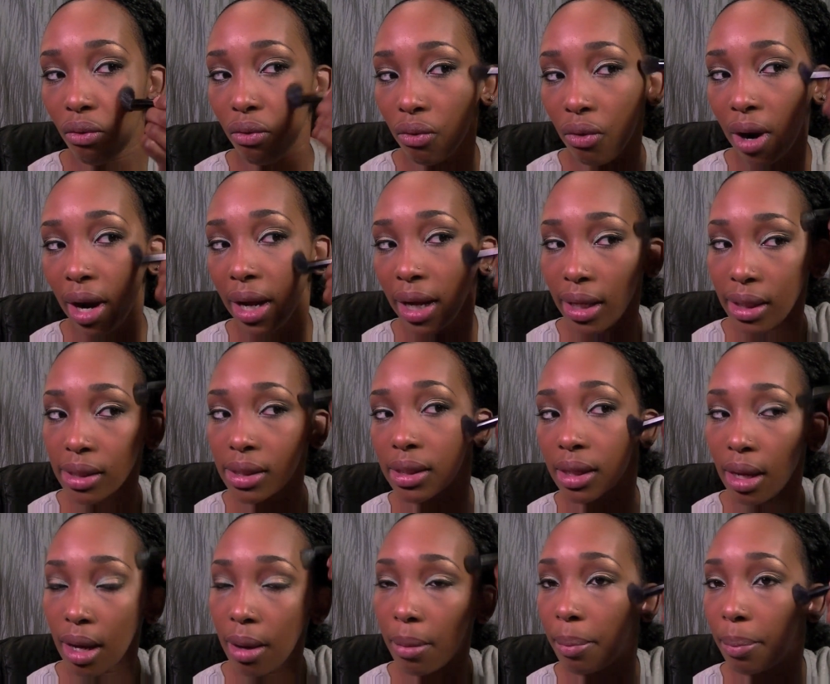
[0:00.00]
right
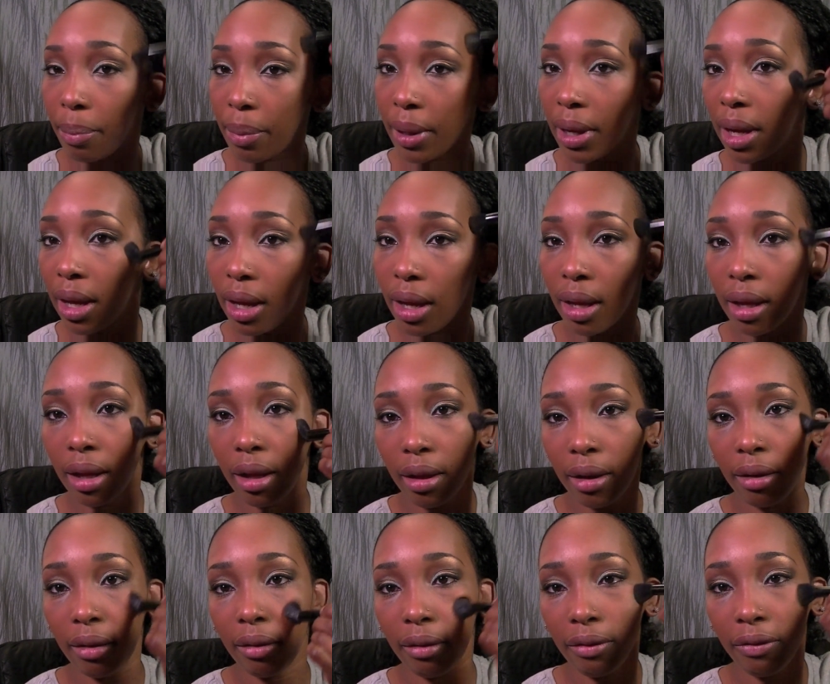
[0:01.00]

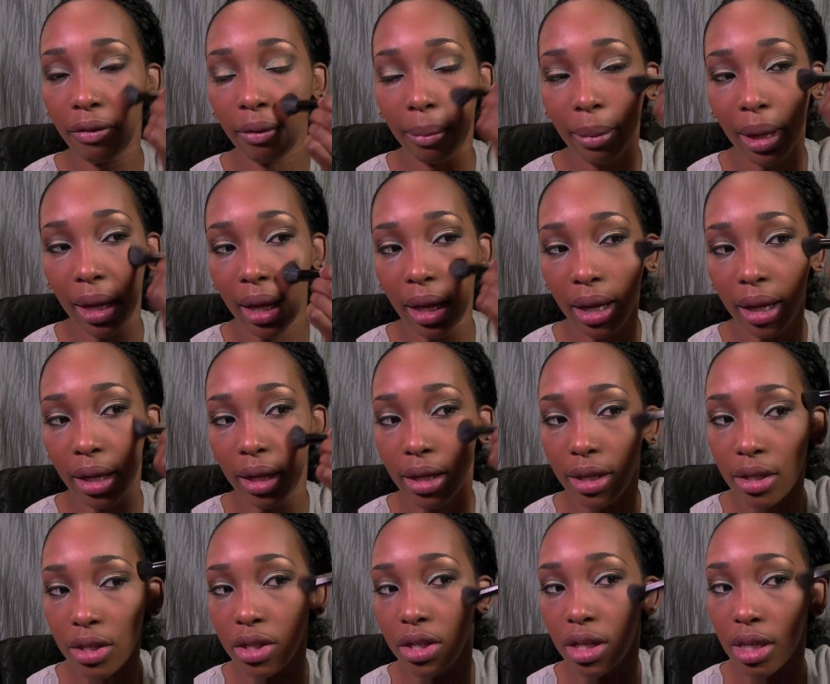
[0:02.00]
above
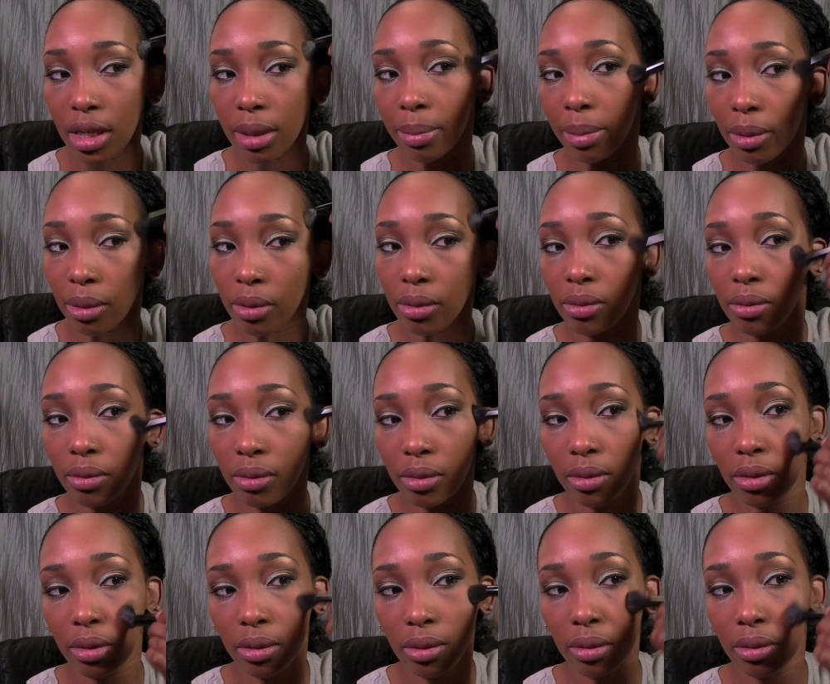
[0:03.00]
my
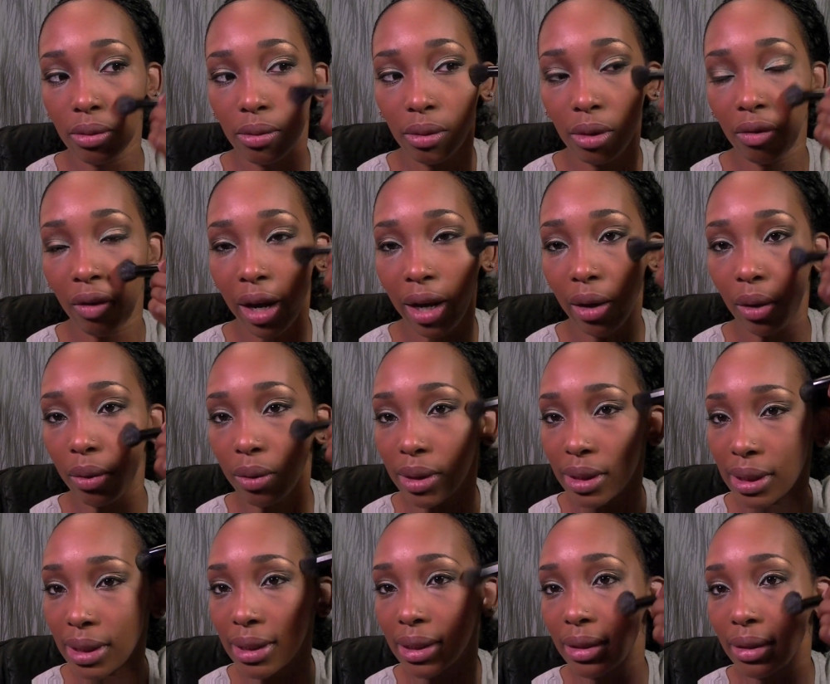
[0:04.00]
cheekbones, right
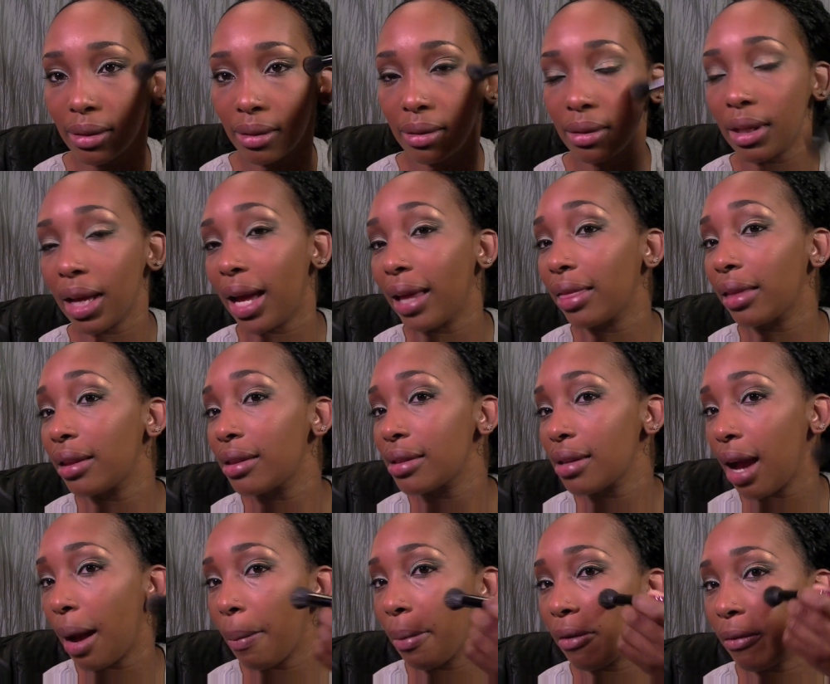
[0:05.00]
on at the
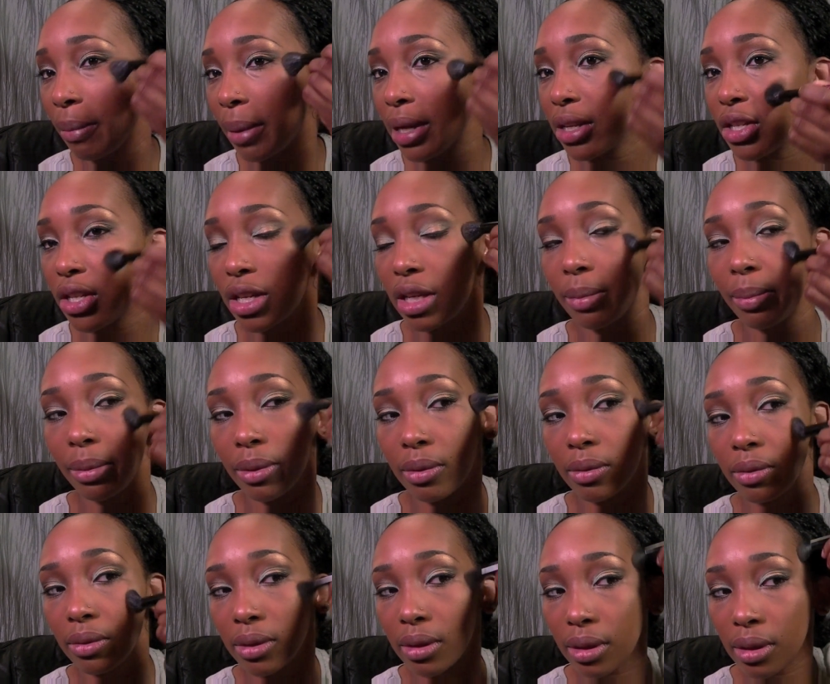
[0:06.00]
top of my
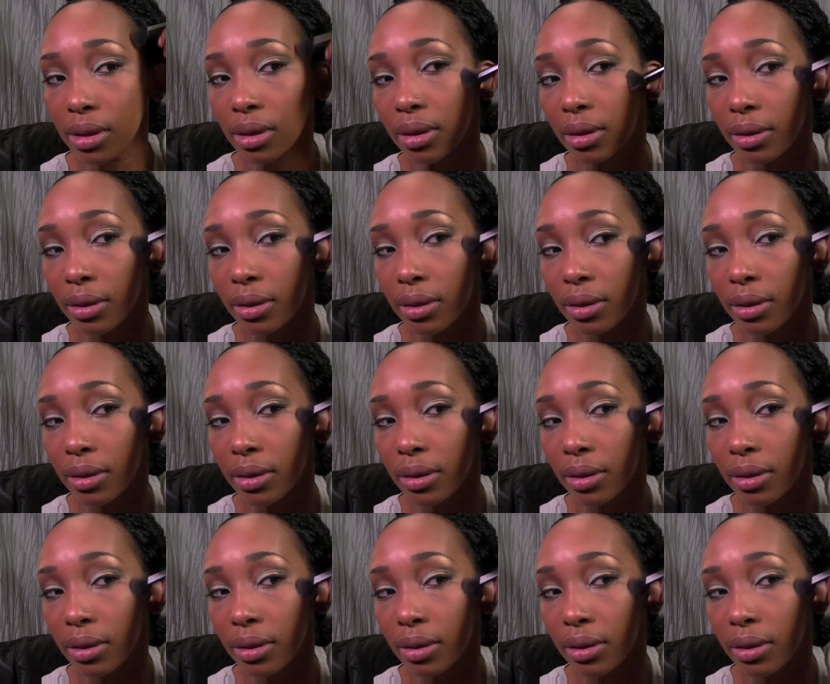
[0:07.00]
cheekbones.